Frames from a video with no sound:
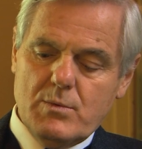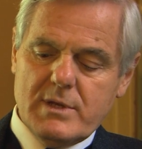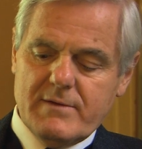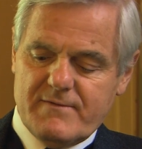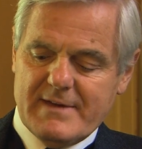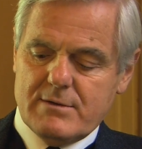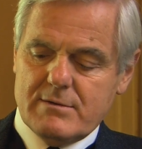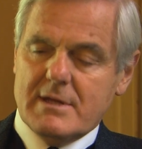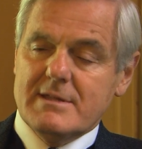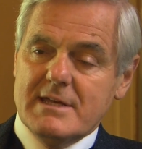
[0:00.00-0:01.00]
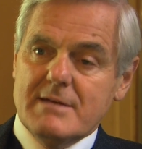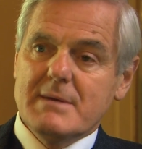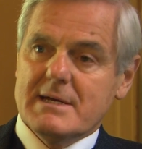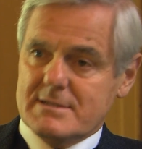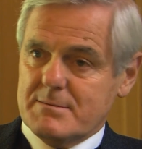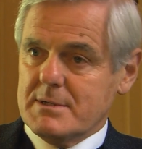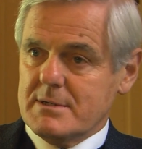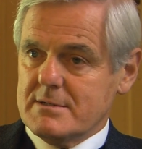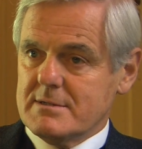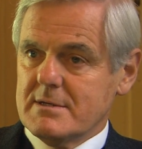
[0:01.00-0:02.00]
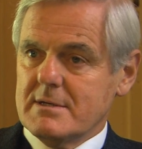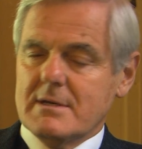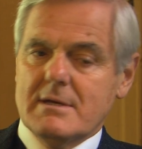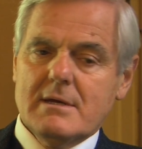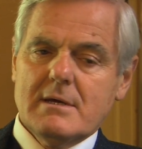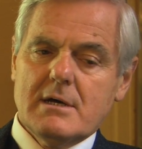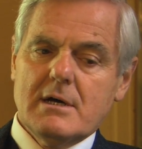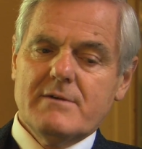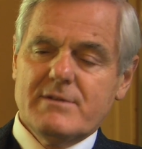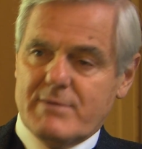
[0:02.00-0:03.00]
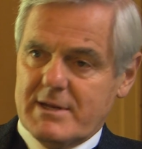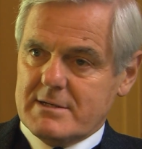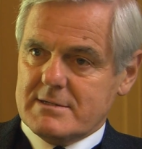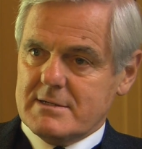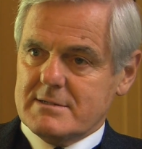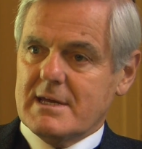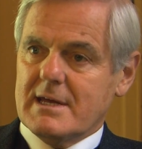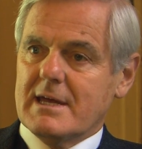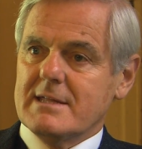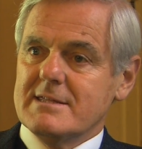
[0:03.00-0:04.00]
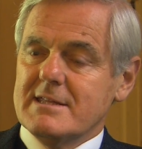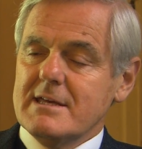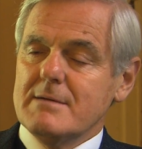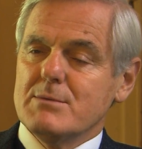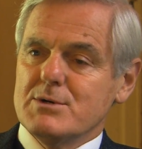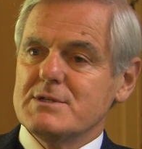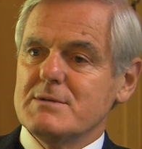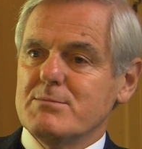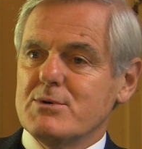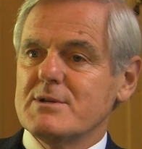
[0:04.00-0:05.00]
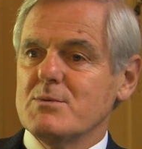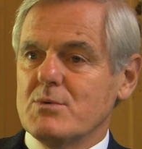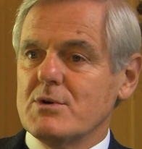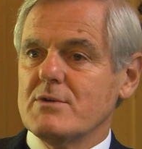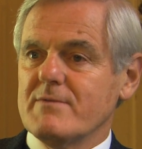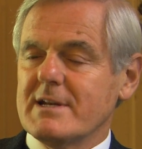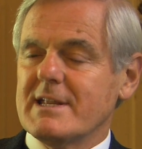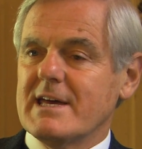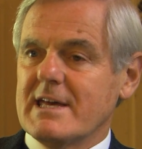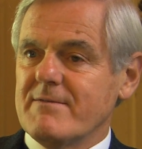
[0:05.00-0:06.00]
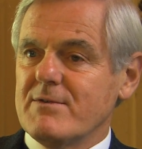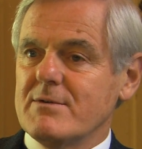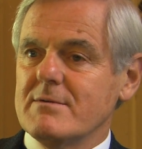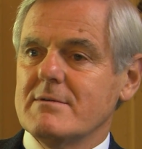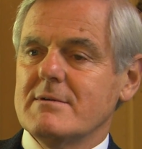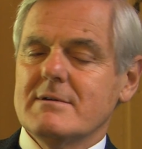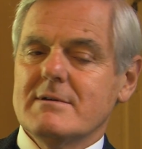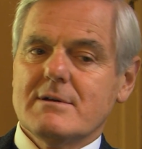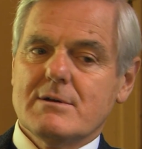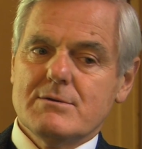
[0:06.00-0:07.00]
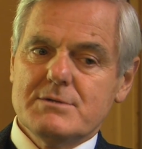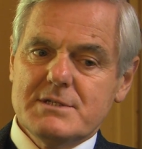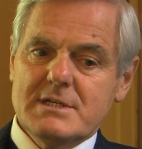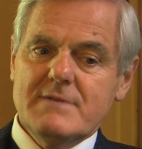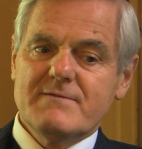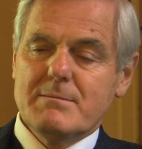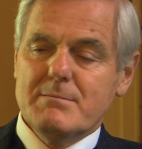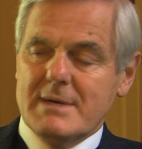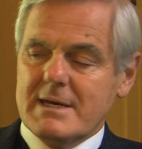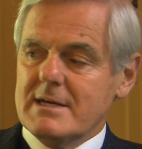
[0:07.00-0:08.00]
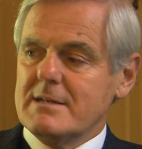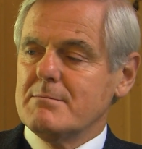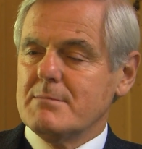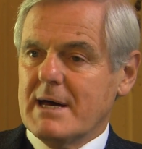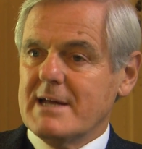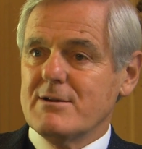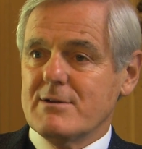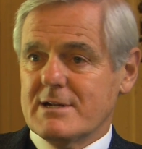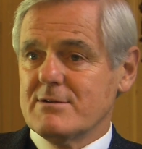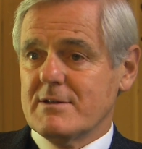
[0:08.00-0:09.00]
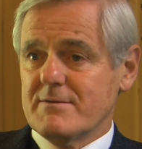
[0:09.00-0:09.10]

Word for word: would have found the masterpiece of the Renaissance and the most important work of art ever conceived and made by Leonardo